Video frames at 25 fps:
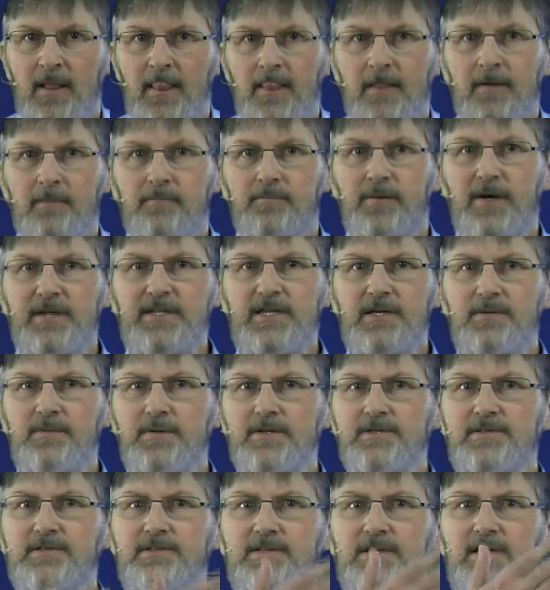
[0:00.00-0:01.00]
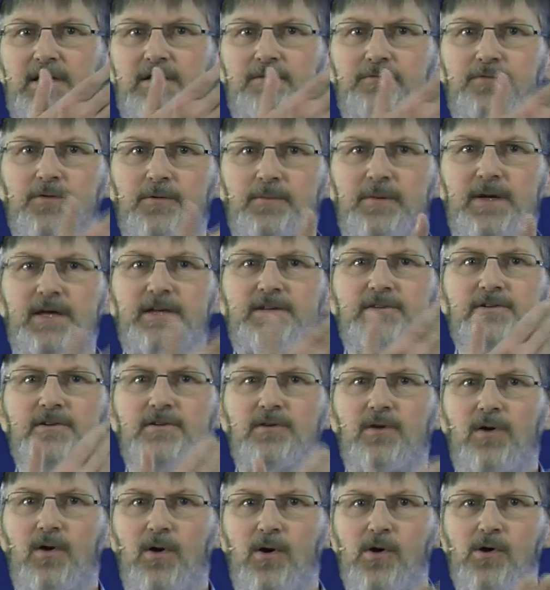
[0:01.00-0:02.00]
but they will see information
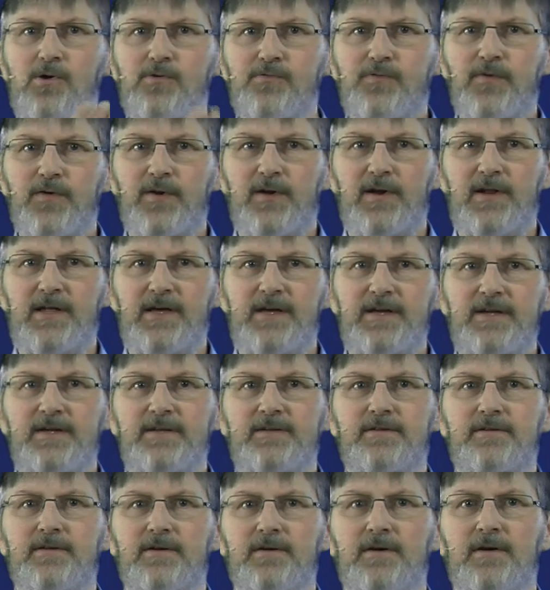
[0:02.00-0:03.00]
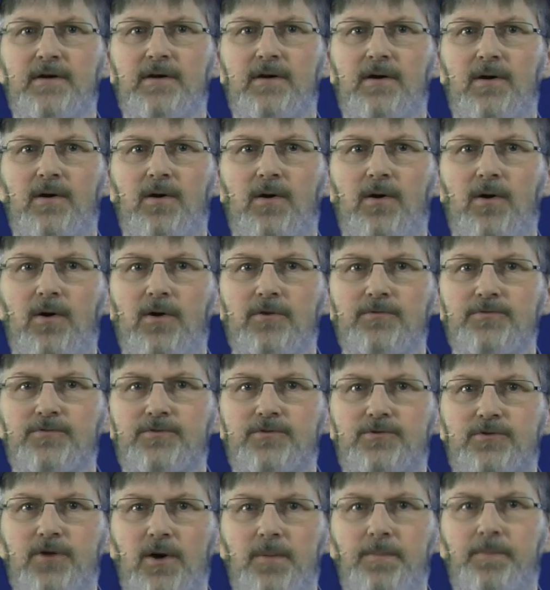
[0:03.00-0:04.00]
overlaid on
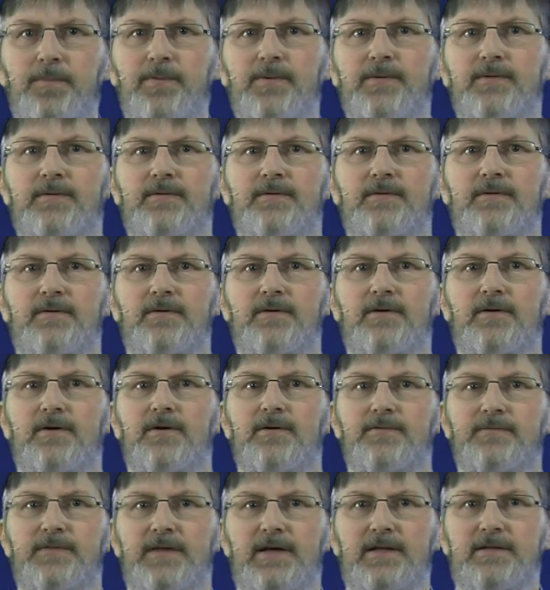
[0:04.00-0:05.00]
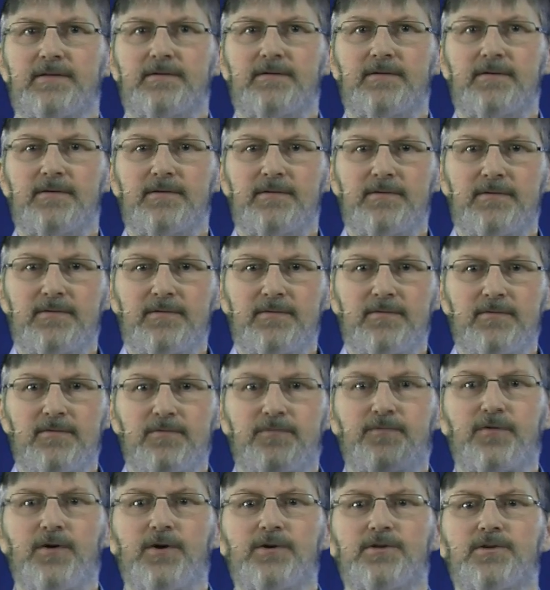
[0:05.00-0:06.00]
top of that
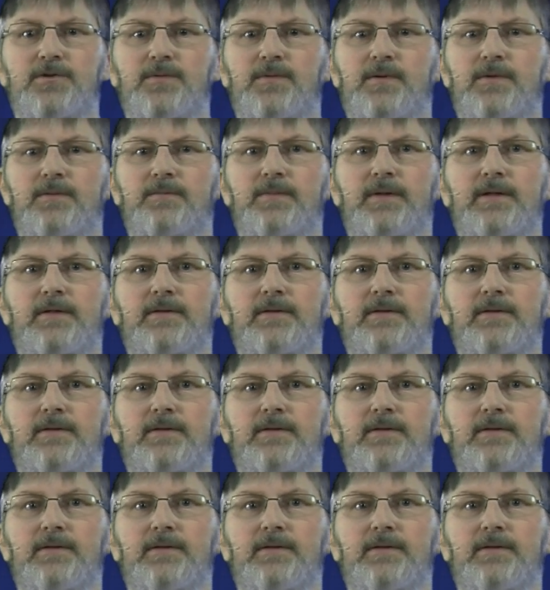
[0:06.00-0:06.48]
virtual building.